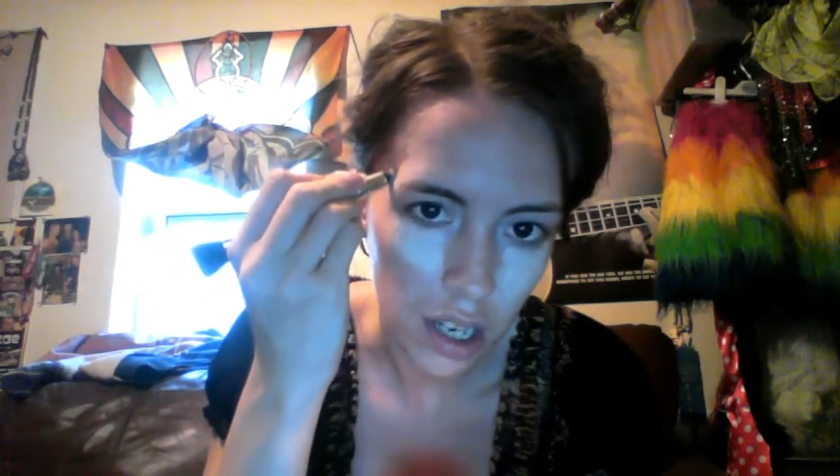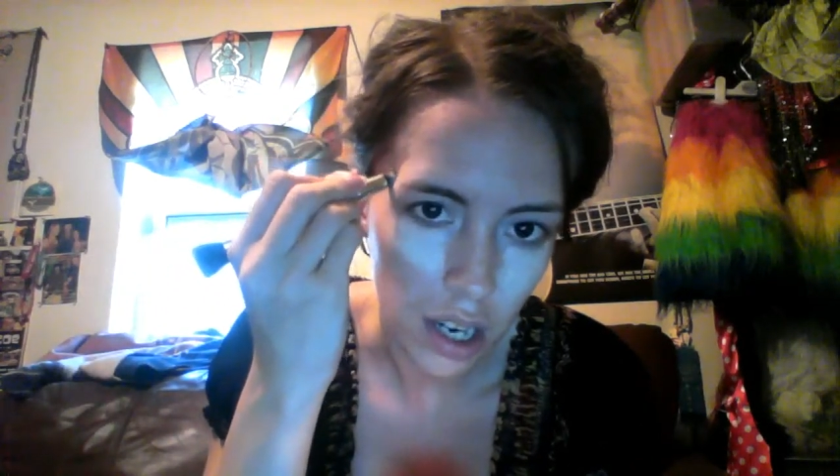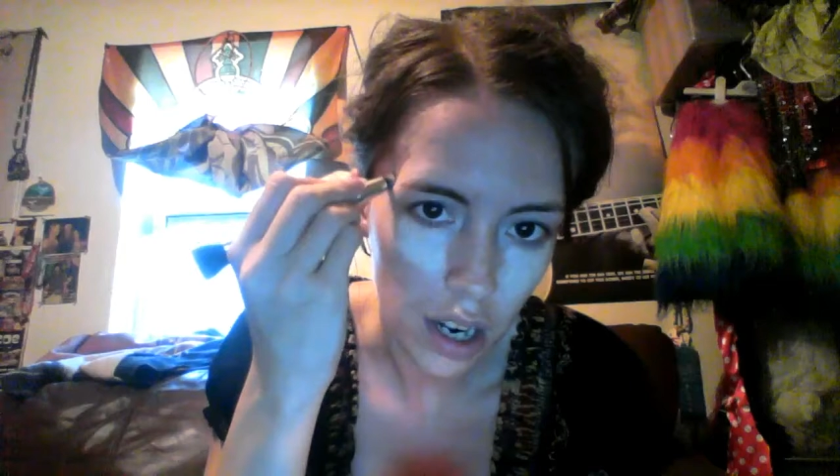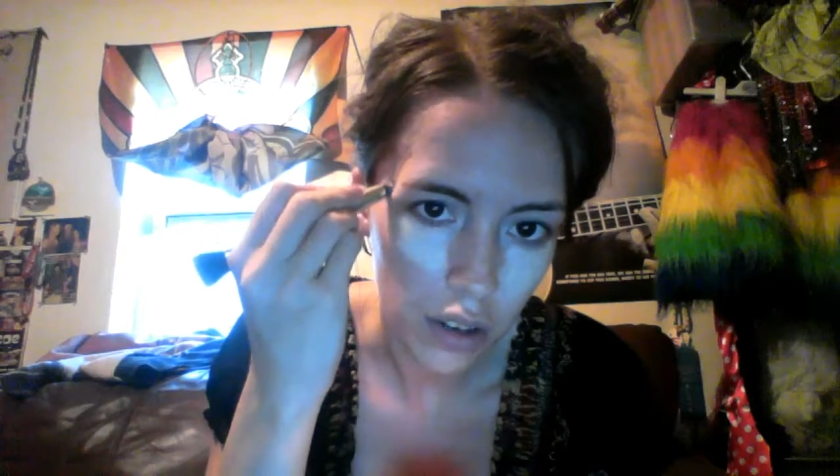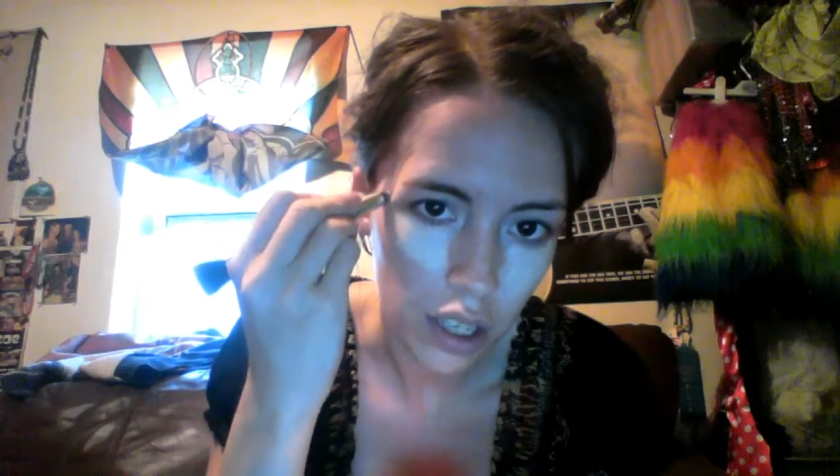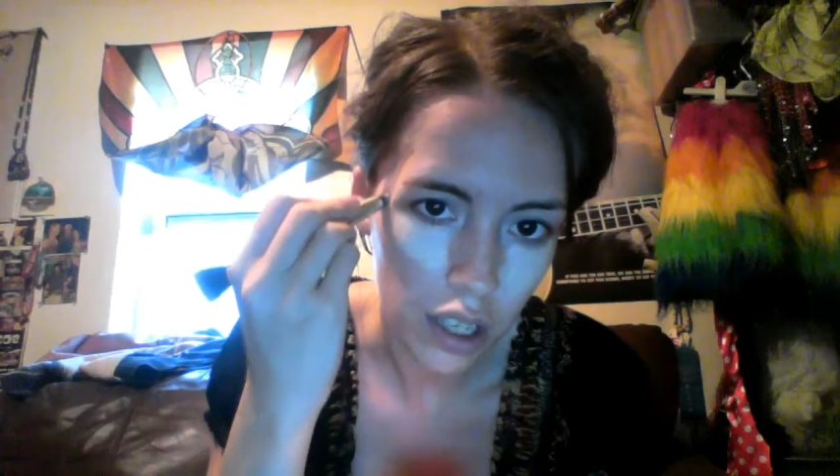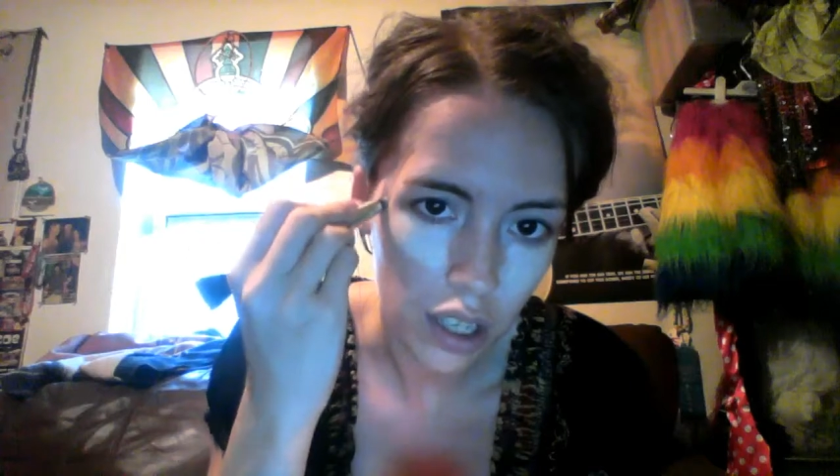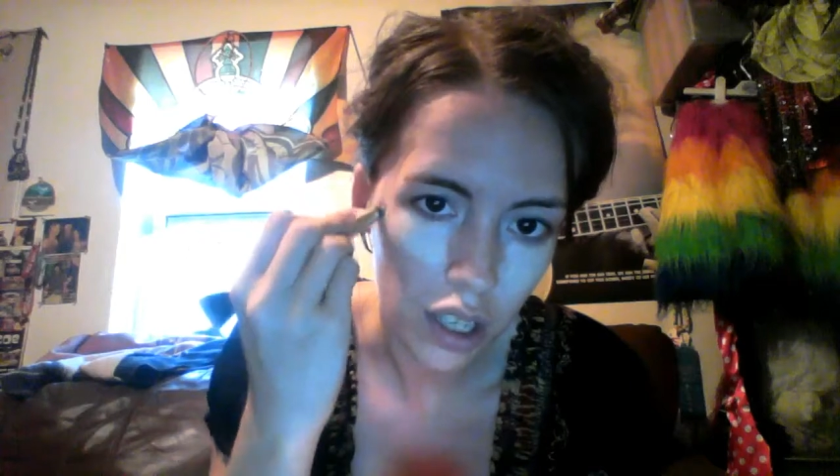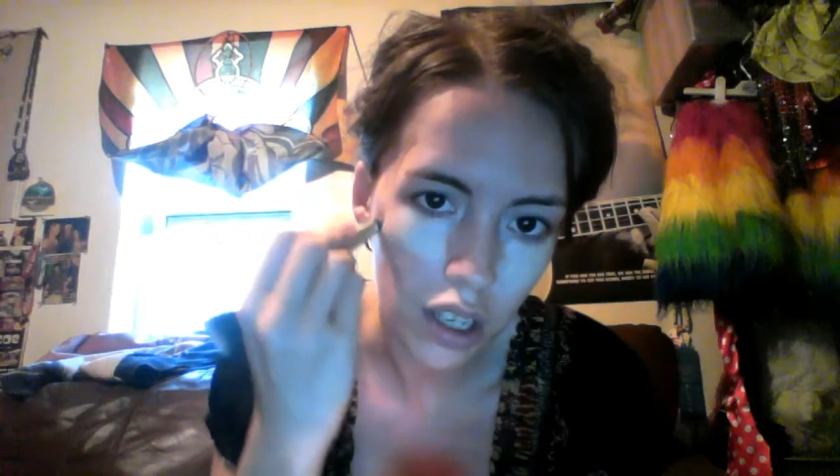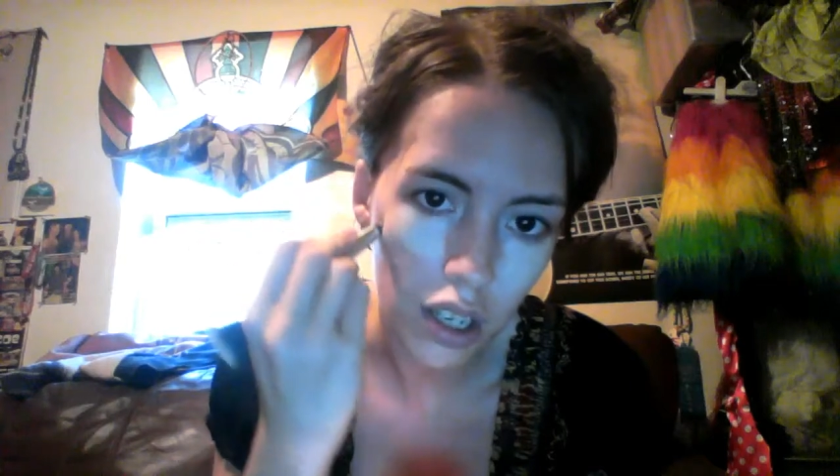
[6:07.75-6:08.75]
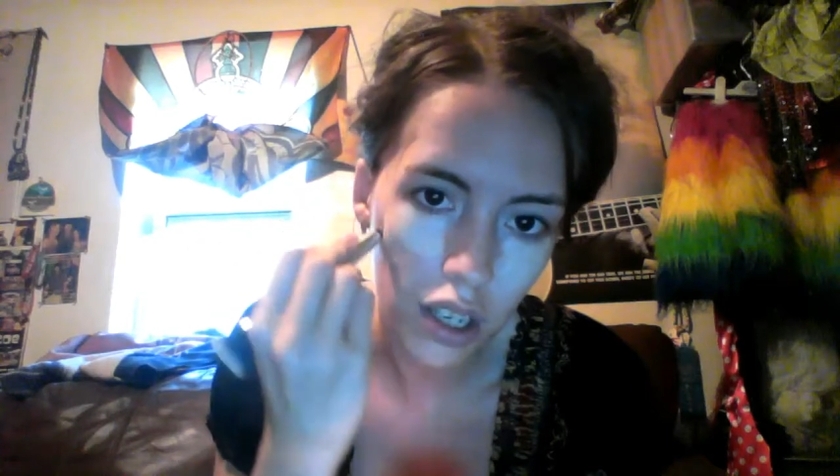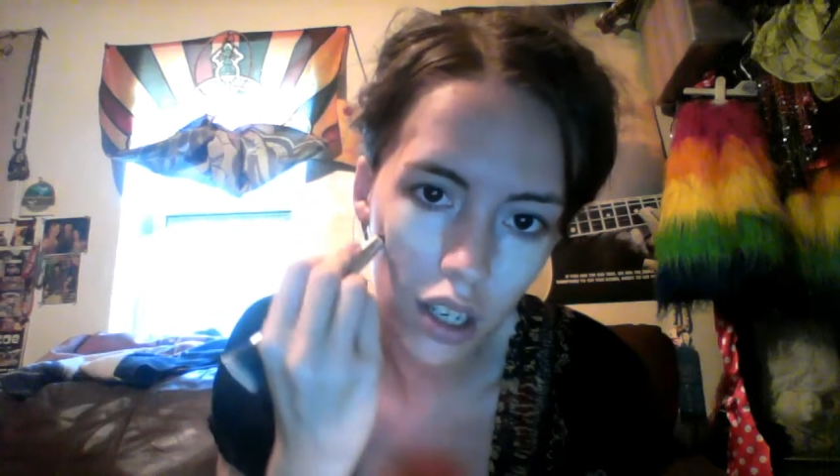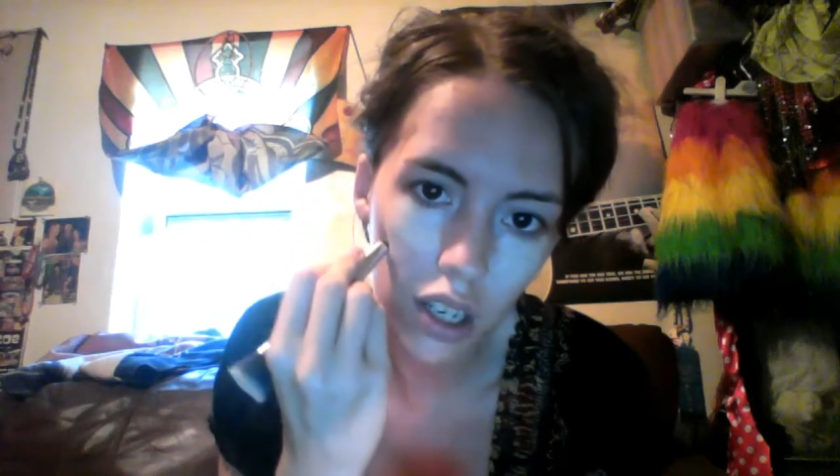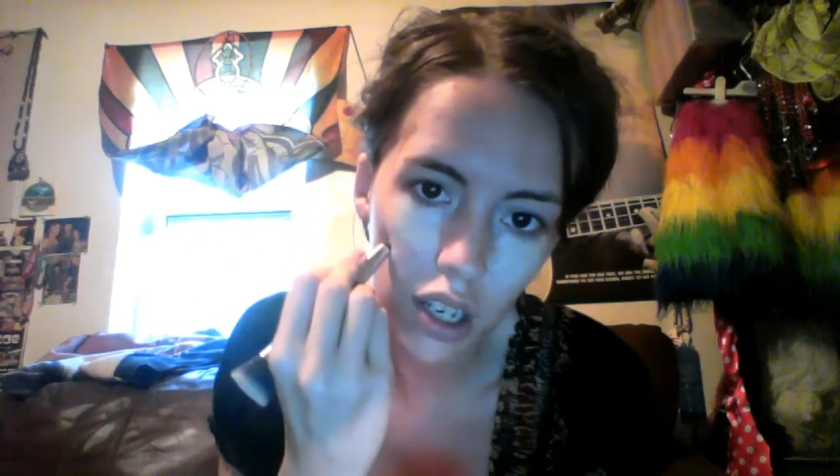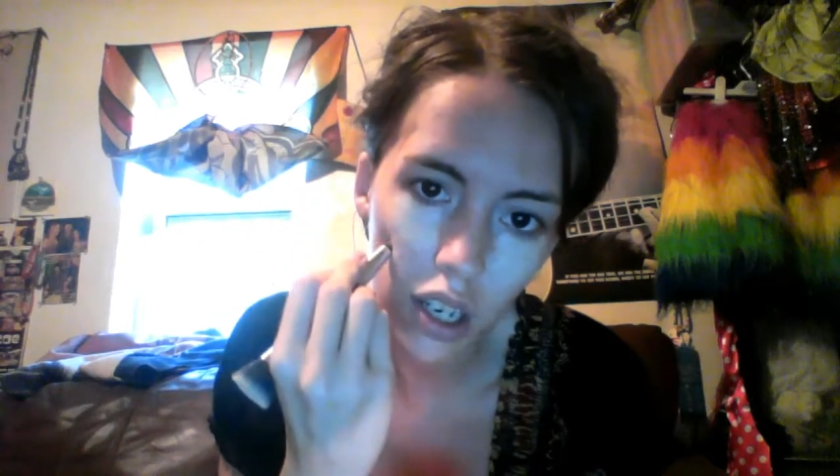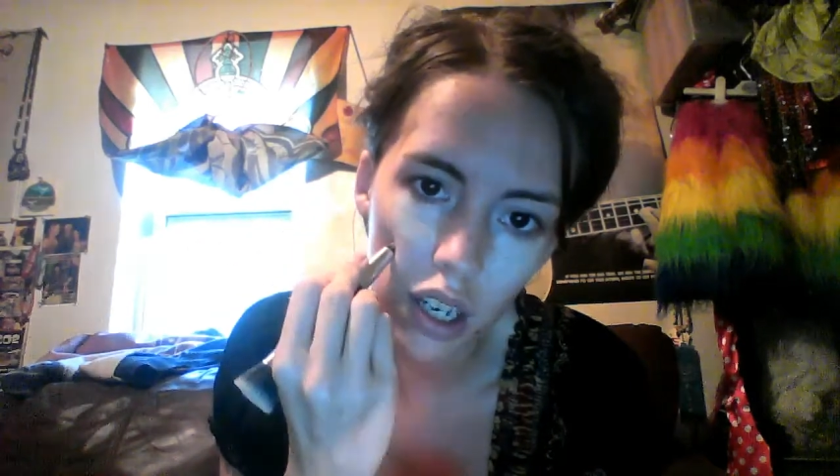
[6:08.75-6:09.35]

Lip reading: down here